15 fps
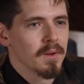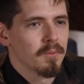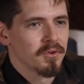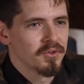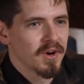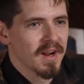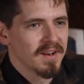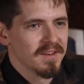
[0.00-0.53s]
that we're
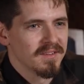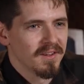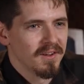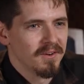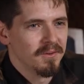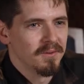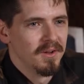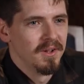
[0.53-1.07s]
trying to
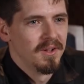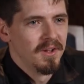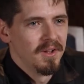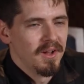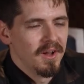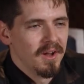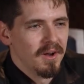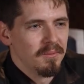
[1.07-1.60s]
tell,
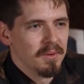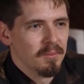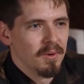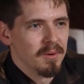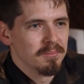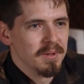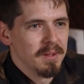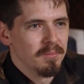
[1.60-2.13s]
we
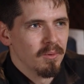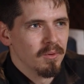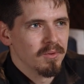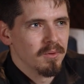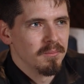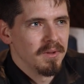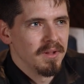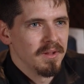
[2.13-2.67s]
want people
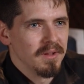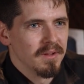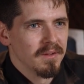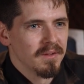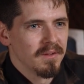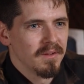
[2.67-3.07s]
to be